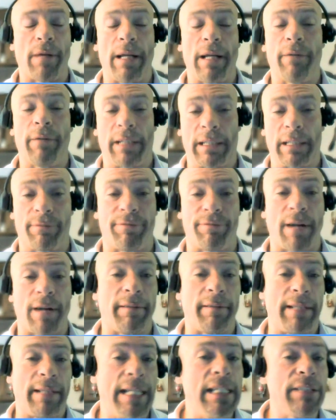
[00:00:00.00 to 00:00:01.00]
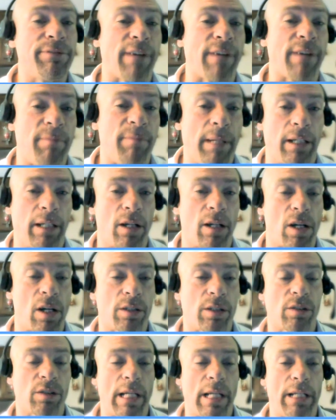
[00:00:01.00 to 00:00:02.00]
if I ever get to 5 to 85
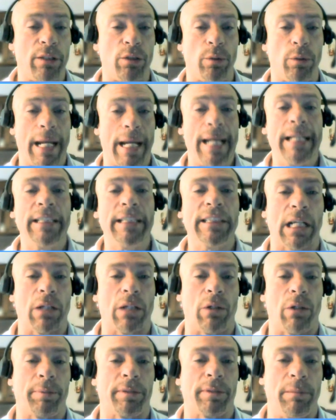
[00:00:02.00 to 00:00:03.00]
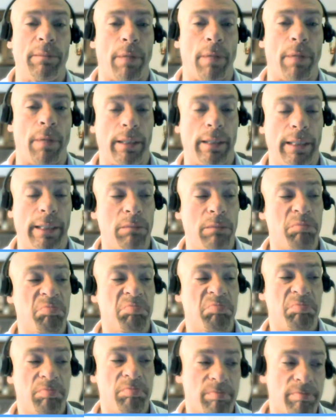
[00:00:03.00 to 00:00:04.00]
megahertz and do 8-channel upstream
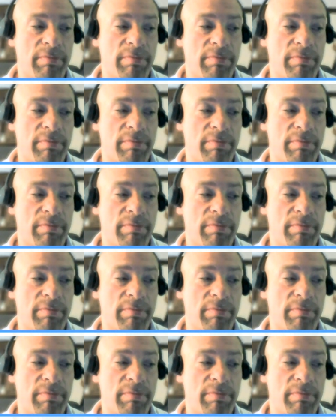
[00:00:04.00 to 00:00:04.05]
bonding,